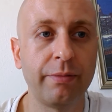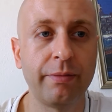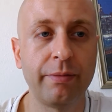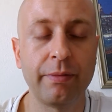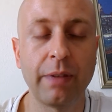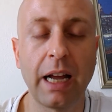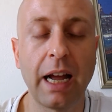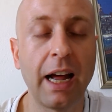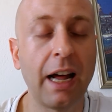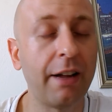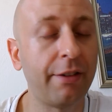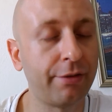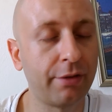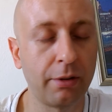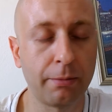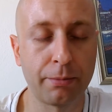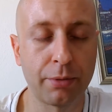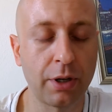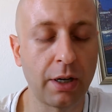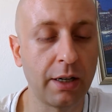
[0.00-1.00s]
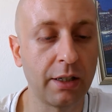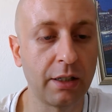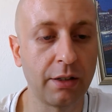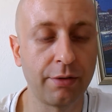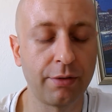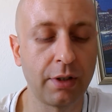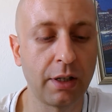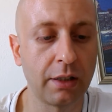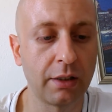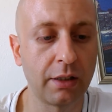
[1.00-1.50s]
half the price,
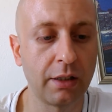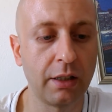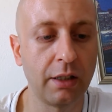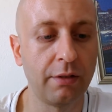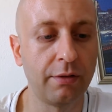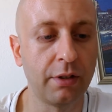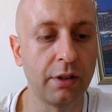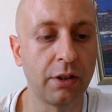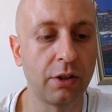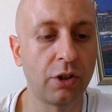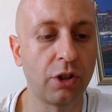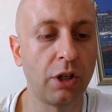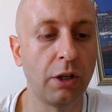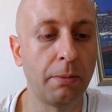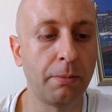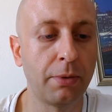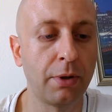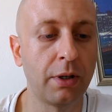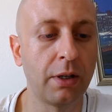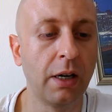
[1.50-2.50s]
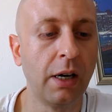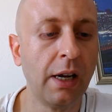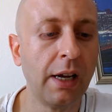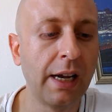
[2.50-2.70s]
if not even cheaper.